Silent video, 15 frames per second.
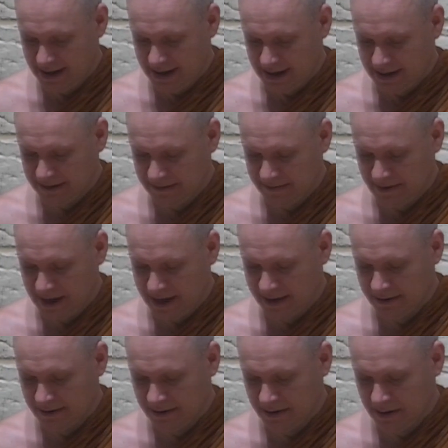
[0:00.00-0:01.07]
in the
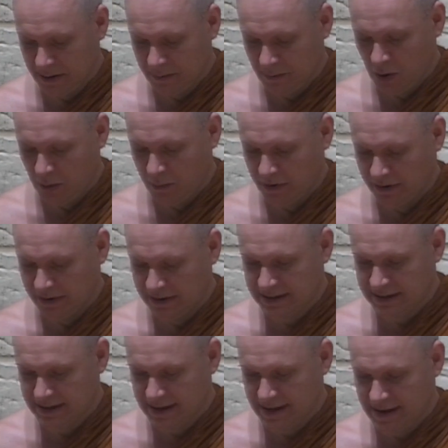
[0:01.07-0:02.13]
final
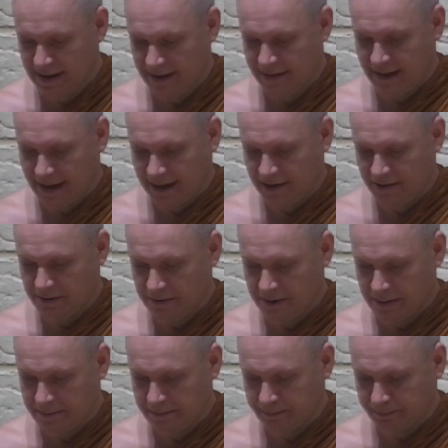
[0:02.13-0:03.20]
moments. Thank you.